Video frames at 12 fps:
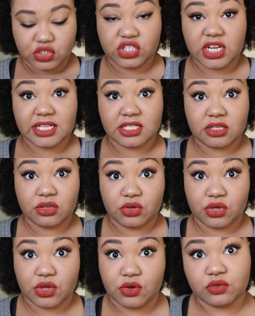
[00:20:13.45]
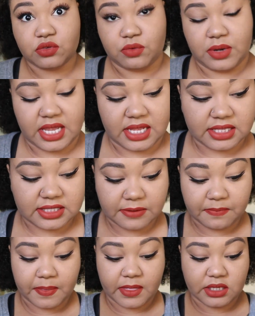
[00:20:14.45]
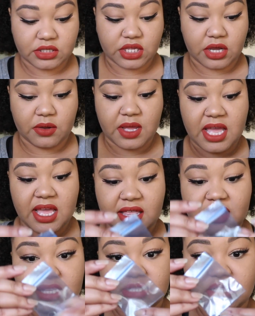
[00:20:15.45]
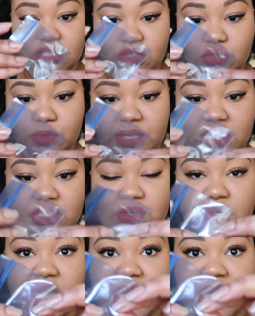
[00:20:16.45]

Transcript: Just nose rings. So this is a 22